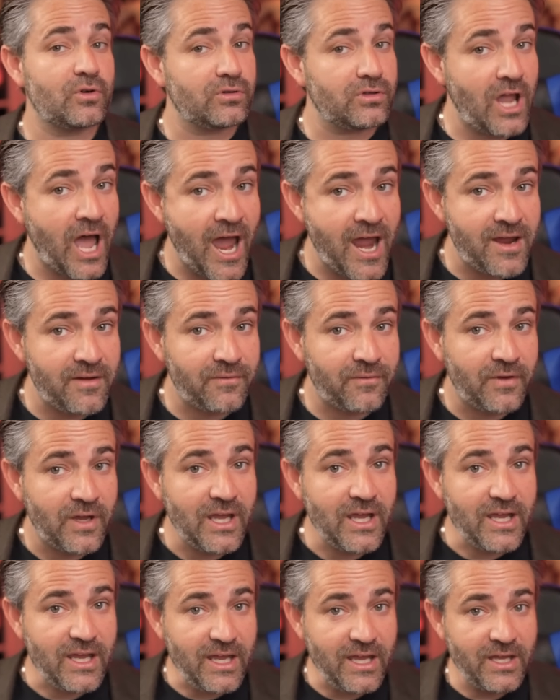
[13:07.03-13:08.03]
life
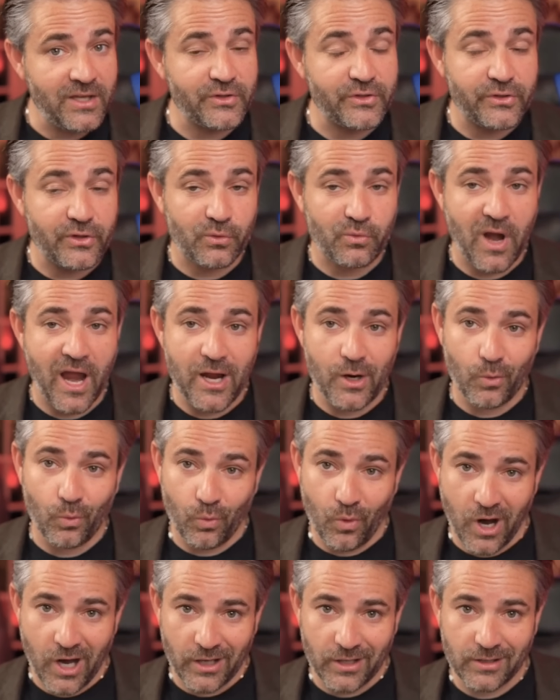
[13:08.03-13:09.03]
is the right
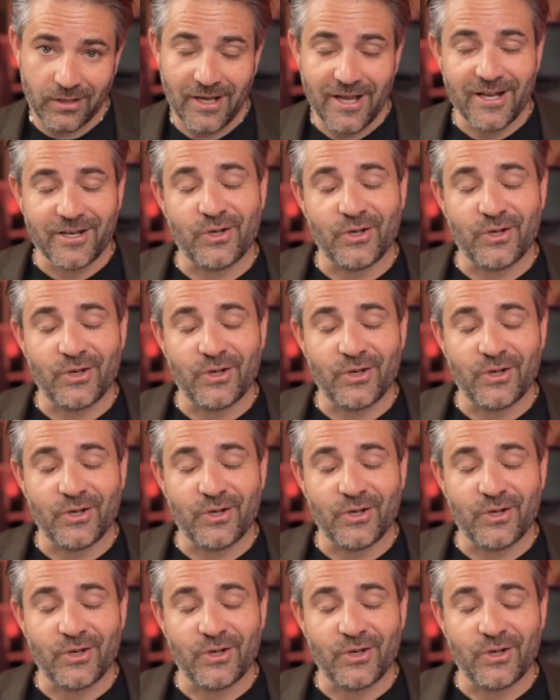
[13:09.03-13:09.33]
one.